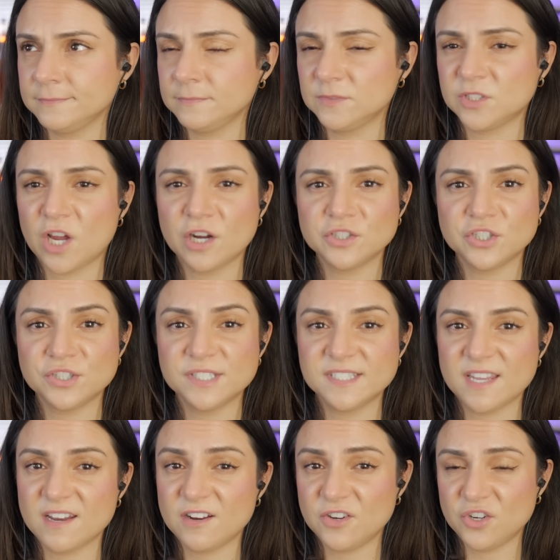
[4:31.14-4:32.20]
Doctor's
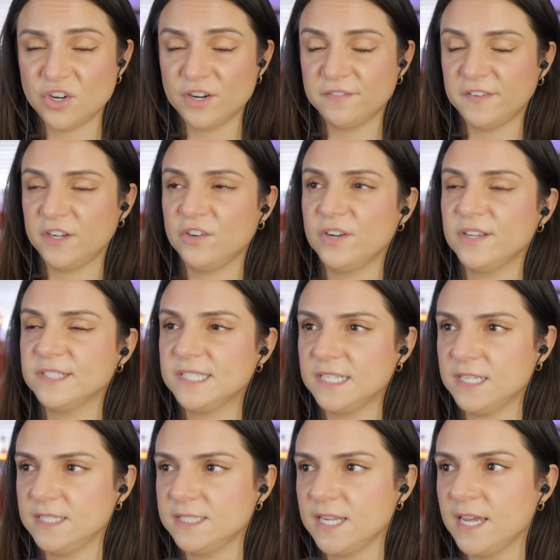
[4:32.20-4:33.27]
skin under her fingernails, did
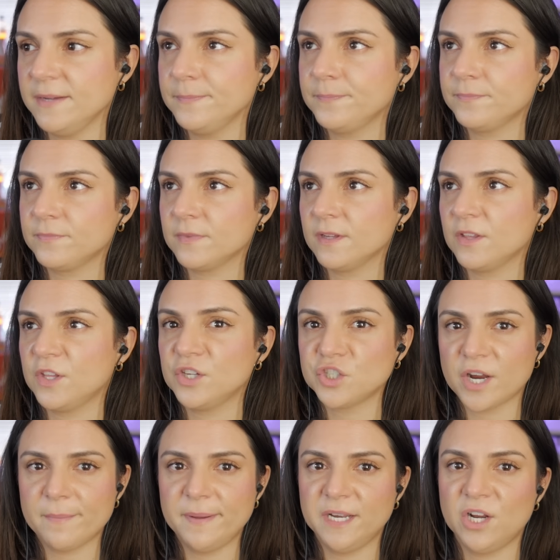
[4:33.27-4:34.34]
he say? We can try
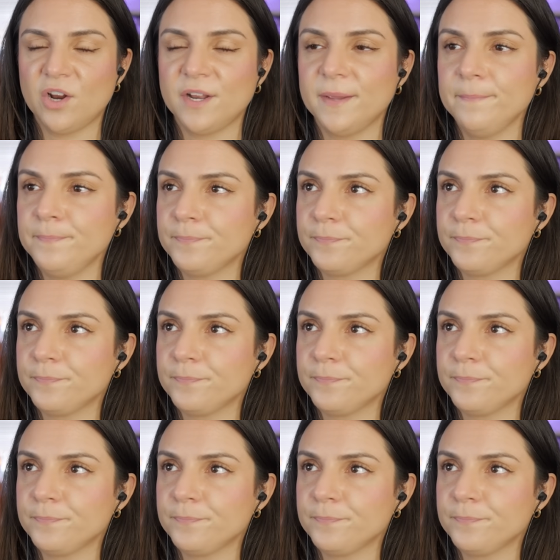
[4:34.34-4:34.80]
and pin it on him.